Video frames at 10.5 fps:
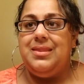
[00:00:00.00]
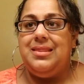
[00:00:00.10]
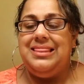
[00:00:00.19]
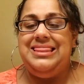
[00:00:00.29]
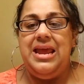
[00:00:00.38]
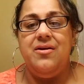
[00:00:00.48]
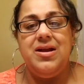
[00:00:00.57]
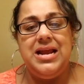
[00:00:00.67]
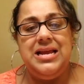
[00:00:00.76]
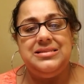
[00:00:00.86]

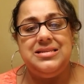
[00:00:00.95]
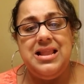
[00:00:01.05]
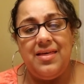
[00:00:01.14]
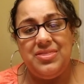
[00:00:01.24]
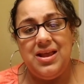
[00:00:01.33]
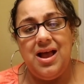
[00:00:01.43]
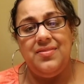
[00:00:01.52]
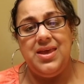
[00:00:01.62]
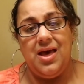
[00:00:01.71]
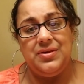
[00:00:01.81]
There is nothing
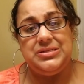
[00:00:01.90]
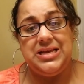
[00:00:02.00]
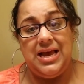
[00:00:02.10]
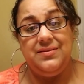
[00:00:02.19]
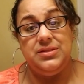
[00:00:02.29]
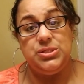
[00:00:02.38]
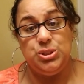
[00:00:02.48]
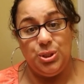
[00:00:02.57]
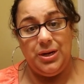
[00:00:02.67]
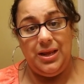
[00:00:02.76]
on the other side of this
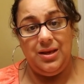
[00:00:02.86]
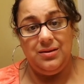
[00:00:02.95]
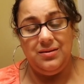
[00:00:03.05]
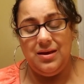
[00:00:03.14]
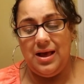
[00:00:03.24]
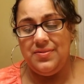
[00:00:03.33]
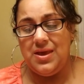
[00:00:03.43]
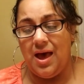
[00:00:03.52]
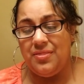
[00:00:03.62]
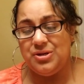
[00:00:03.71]
journey, on
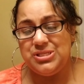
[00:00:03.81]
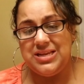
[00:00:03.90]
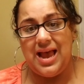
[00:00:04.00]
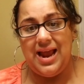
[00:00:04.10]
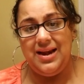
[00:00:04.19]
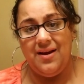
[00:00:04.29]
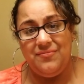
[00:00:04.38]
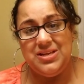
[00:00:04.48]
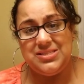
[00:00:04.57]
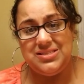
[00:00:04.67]
the other side
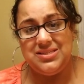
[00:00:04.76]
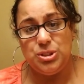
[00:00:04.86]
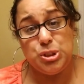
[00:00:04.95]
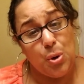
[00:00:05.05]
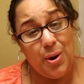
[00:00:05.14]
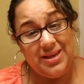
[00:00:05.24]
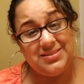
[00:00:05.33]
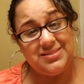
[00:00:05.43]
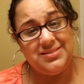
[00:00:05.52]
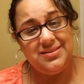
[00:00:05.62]
of this
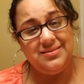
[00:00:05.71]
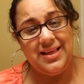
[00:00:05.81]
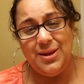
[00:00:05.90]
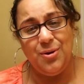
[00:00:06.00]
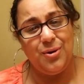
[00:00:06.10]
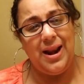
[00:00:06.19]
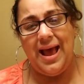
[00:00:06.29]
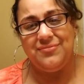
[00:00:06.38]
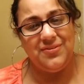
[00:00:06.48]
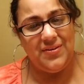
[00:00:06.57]
choice, that you're going to
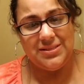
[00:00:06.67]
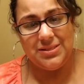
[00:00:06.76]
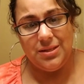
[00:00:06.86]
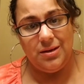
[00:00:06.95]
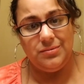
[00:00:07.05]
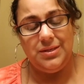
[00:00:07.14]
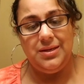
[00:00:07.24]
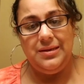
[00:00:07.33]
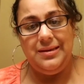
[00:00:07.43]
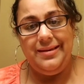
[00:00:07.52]
have to face alone.
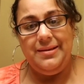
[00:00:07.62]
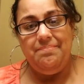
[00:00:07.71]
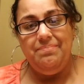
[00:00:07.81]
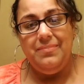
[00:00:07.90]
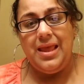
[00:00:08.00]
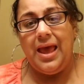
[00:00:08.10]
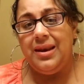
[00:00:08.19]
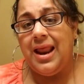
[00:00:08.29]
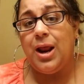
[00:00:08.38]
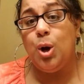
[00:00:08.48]

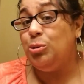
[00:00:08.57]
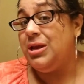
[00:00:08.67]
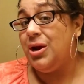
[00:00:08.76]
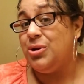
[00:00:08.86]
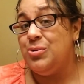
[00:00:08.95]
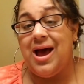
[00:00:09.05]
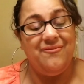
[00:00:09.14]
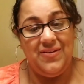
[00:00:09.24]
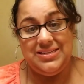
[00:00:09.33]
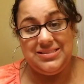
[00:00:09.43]
And not only are you
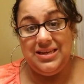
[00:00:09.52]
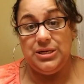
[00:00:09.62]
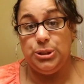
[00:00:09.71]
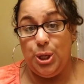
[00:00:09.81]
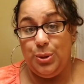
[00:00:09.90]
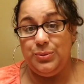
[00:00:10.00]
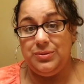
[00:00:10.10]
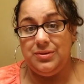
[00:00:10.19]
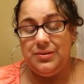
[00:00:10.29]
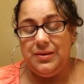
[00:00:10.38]
not facing it alone,